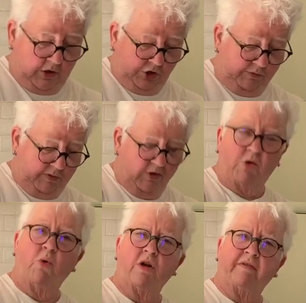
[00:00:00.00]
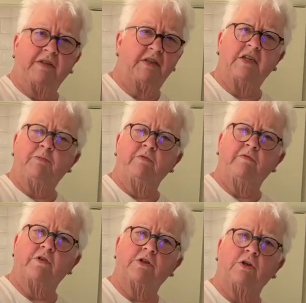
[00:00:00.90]
Should be about a quarter of a
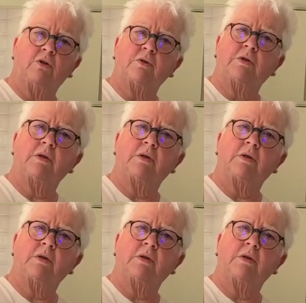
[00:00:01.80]
teaspoonful of salt.